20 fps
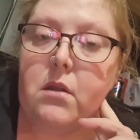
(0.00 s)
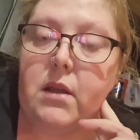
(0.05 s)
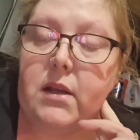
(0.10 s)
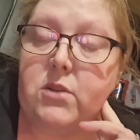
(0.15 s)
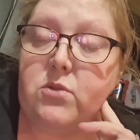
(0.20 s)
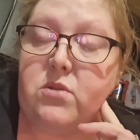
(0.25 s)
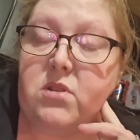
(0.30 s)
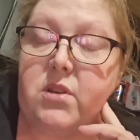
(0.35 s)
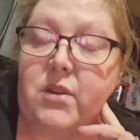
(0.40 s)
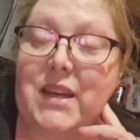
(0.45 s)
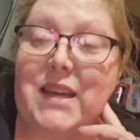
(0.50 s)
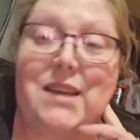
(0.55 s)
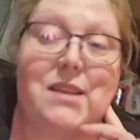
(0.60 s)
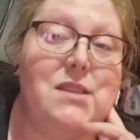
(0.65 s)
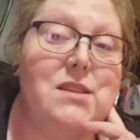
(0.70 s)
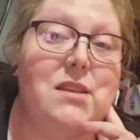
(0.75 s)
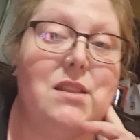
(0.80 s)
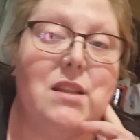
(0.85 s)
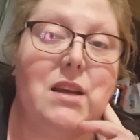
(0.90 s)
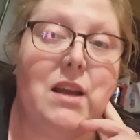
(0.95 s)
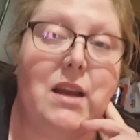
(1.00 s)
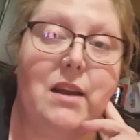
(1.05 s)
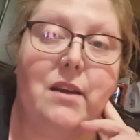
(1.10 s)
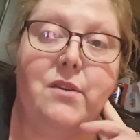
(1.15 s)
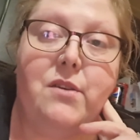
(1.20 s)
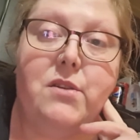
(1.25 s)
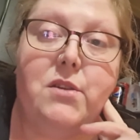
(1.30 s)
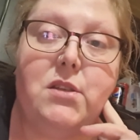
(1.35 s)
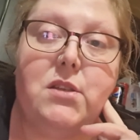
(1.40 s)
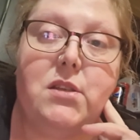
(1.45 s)
there's also kids in the
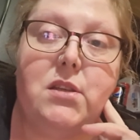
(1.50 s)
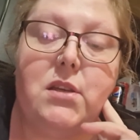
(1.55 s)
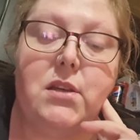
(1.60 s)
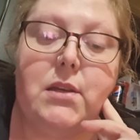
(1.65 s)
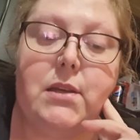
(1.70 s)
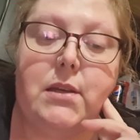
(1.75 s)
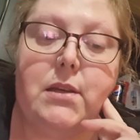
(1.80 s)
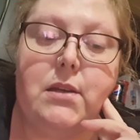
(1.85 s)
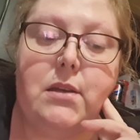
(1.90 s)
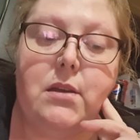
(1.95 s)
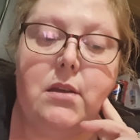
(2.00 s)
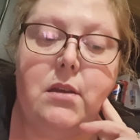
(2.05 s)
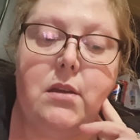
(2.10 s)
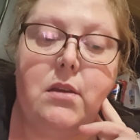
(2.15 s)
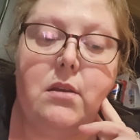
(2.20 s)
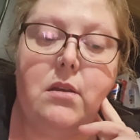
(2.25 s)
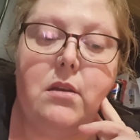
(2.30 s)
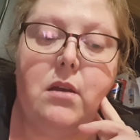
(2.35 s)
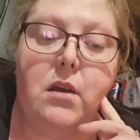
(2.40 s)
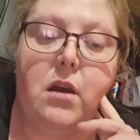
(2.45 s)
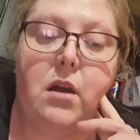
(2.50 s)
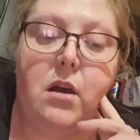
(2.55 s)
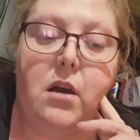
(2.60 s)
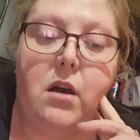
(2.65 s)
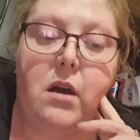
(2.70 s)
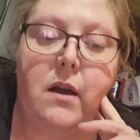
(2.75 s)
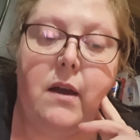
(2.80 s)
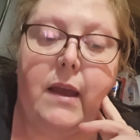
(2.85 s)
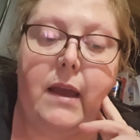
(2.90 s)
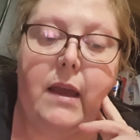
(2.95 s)
house.
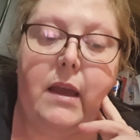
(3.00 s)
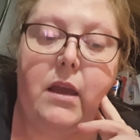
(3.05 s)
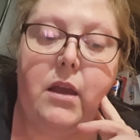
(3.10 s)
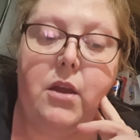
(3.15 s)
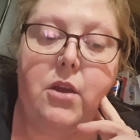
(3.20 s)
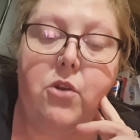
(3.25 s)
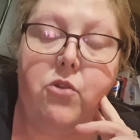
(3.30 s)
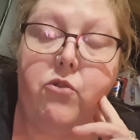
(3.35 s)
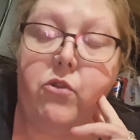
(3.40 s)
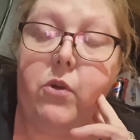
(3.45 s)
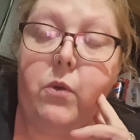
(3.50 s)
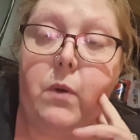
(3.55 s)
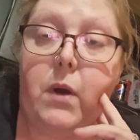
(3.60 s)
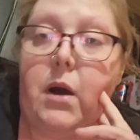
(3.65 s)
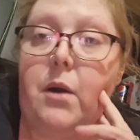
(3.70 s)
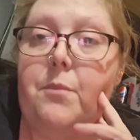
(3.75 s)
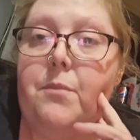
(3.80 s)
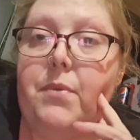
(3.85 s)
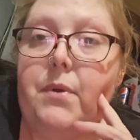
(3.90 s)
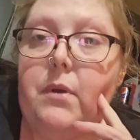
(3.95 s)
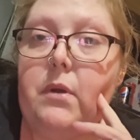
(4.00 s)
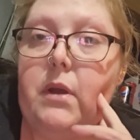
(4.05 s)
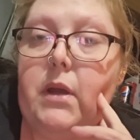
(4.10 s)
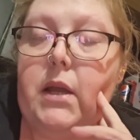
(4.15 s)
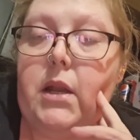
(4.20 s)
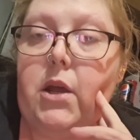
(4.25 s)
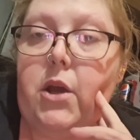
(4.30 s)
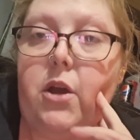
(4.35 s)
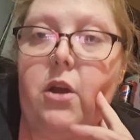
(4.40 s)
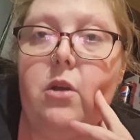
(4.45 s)
I grew up
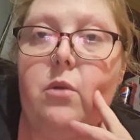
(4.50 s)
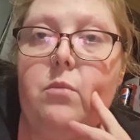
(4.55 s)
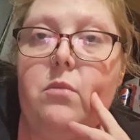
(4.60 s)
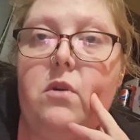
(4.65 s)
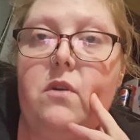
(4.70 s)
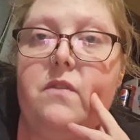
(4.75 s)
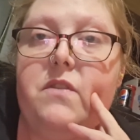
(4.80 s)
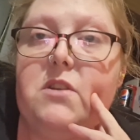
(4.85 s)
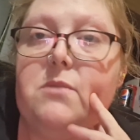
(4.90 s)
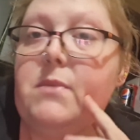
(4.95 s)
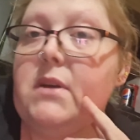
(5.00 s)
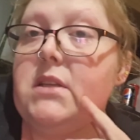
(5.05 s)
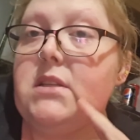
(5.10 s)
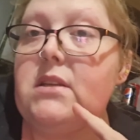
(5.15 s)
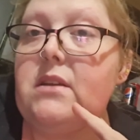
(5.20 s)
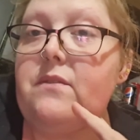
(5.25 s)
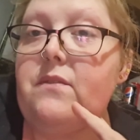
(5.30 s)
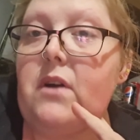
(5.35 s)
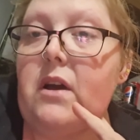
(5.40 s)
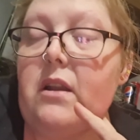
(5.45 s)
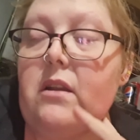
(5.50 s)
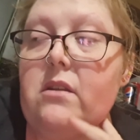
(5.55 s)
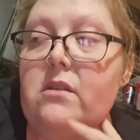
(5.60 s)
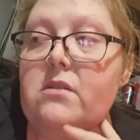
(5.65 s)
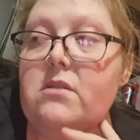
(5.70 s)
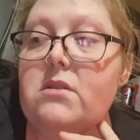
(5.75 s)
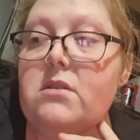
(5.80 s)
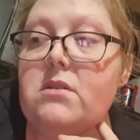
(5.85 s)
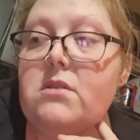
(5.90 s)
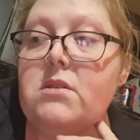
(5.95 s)
in a home of domestic
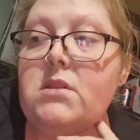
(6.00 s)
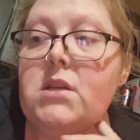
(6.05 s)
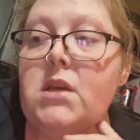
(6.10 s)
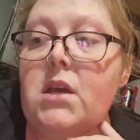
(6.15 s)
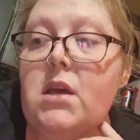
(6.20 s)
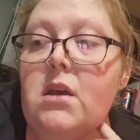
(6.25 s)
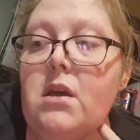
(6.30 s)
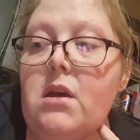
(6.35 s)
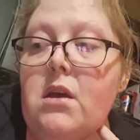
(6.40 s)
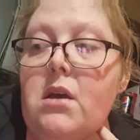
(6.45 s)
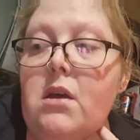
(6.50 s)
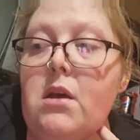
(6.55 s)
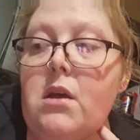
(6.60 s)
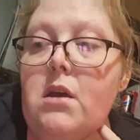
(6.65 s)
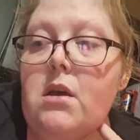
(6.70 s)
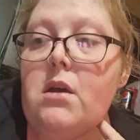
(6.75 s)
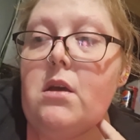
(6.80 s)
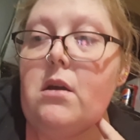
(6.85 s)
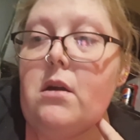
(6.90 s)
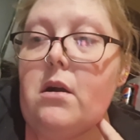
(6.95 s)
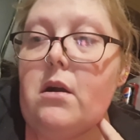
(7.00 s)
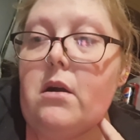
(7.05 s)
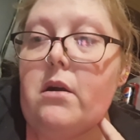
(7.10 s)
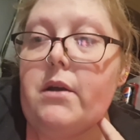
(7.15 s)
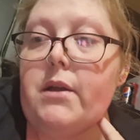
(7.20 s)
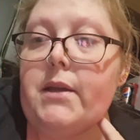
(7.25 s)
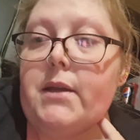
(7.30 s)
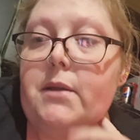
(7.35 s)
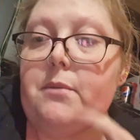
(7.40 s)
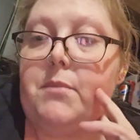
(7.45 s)
violence.
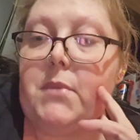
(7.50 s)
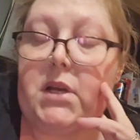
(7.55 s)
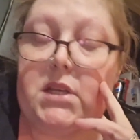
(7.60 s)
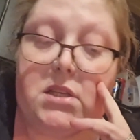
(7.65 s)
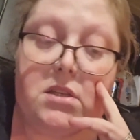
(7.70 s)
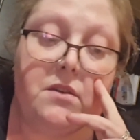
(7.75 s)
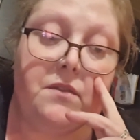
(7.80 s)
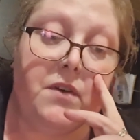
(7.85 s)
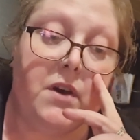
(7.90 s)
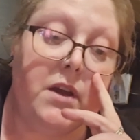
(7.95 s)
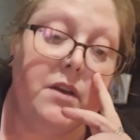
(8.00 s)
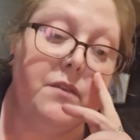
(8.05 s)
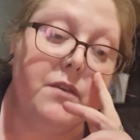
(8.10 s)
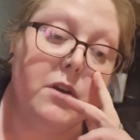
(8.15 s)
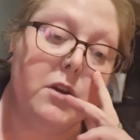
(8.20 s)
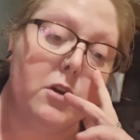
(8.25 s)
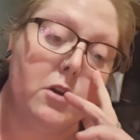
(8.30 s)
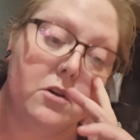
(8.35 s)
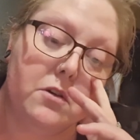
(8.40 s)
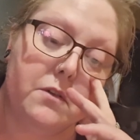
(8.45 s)
I'm a survivor